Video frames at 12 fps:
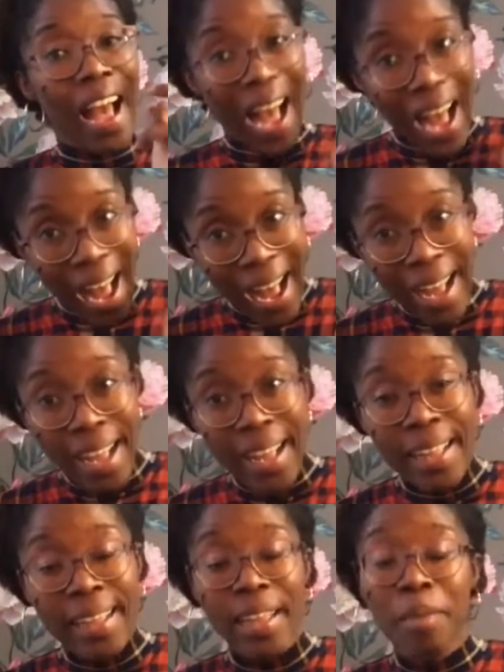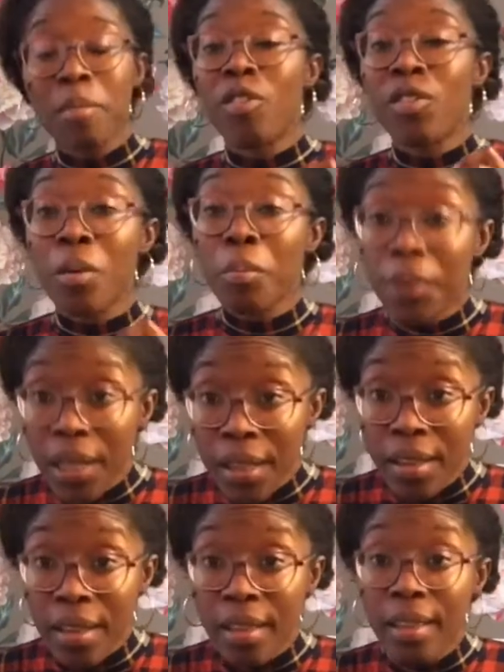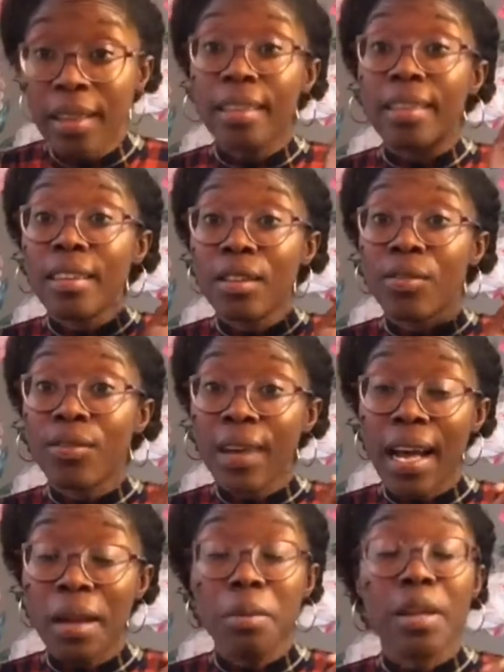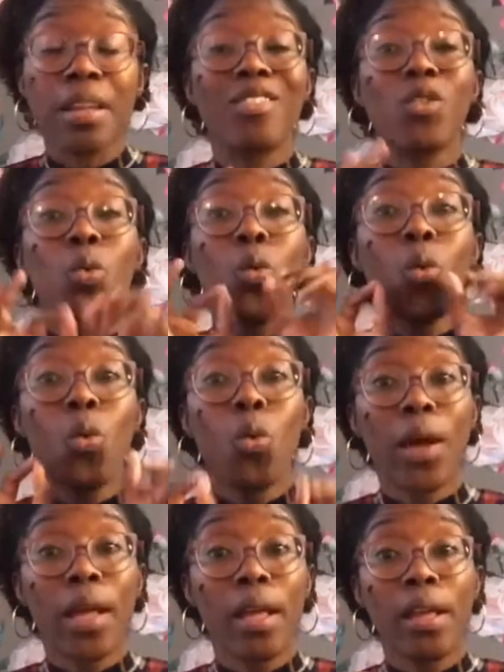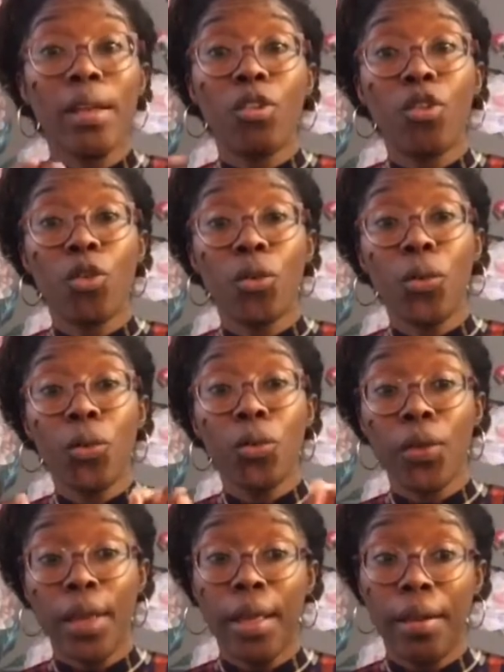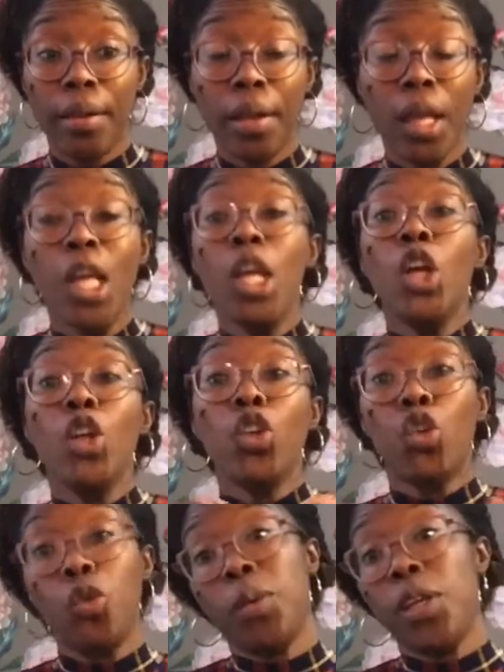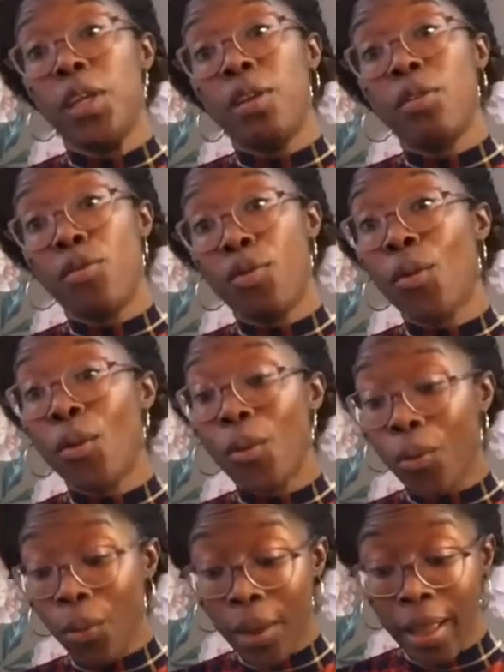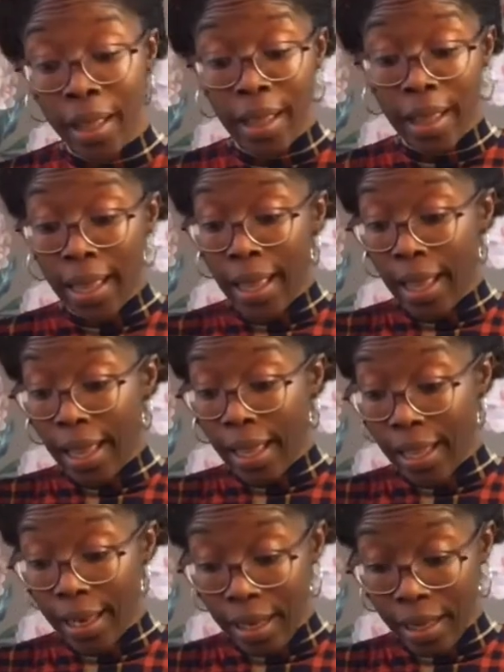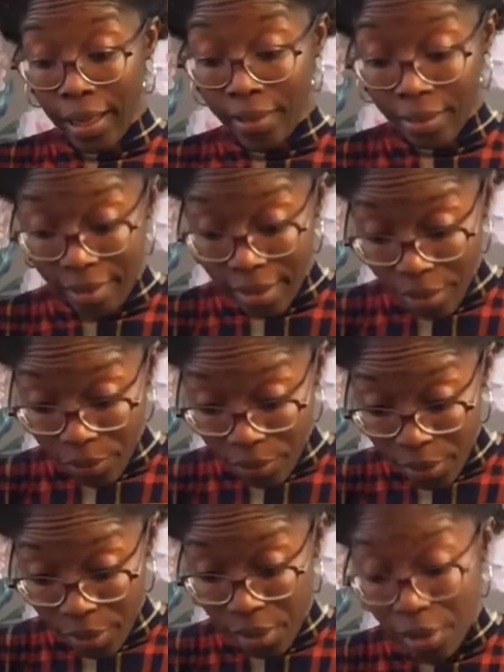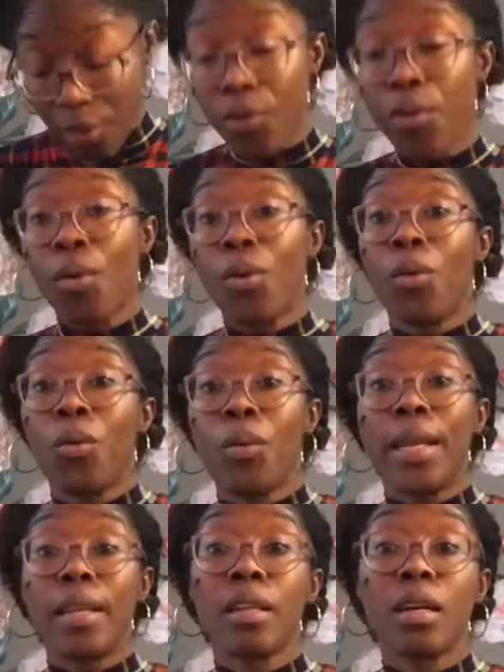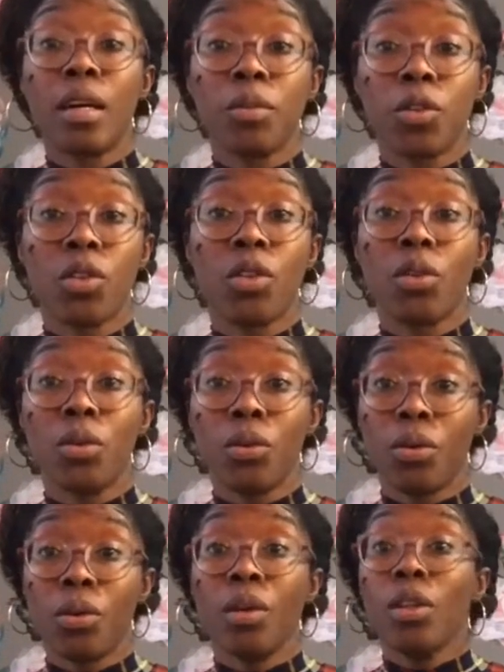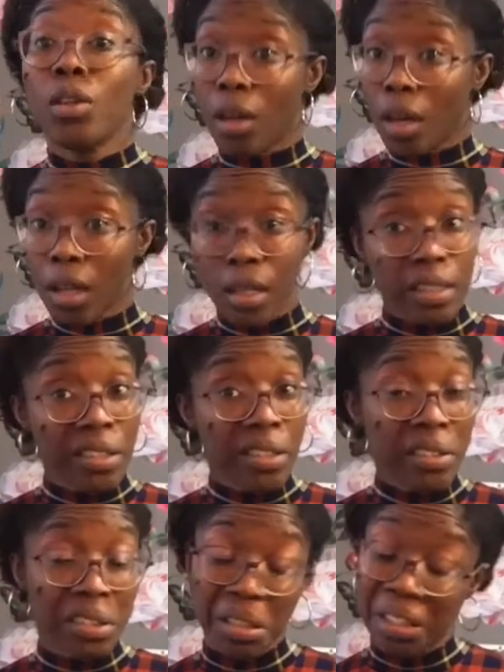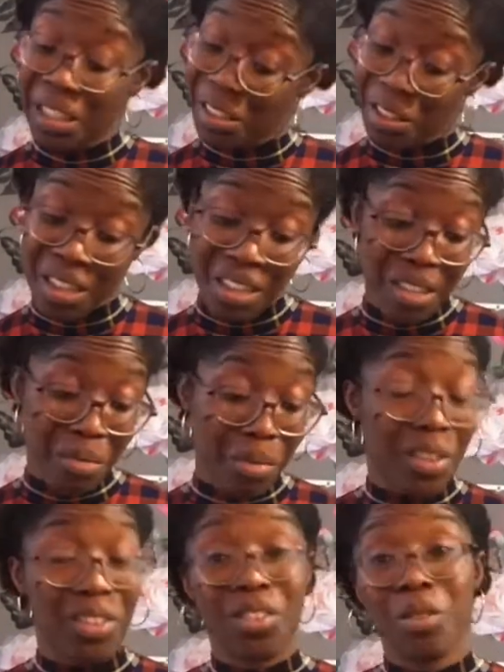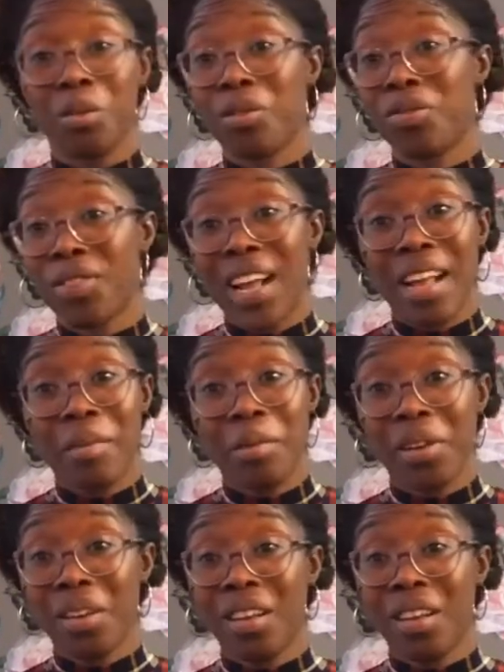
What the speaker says: I am of the opinion that this fabric is way too thin to be full. It is definitely full when it comes to the colors, but in terms of fabric,